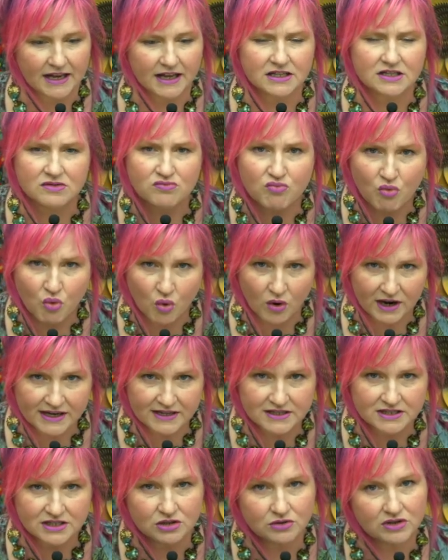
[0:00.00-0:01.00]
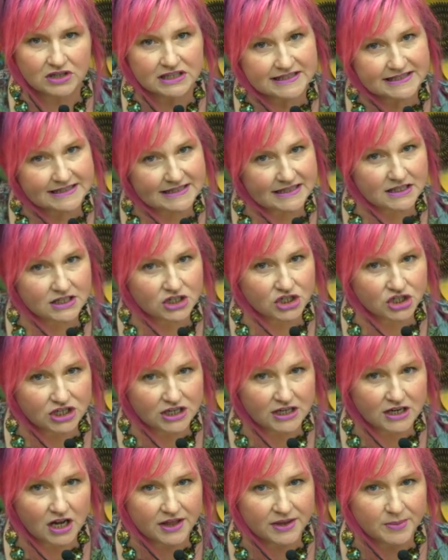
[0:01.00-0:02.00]
It's moist, you can see the
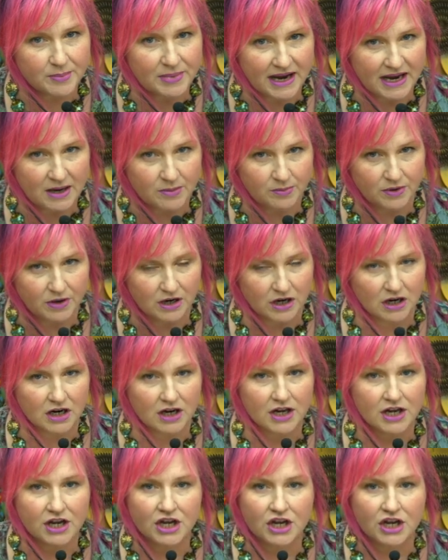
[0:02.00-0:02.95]
sheen on the paper.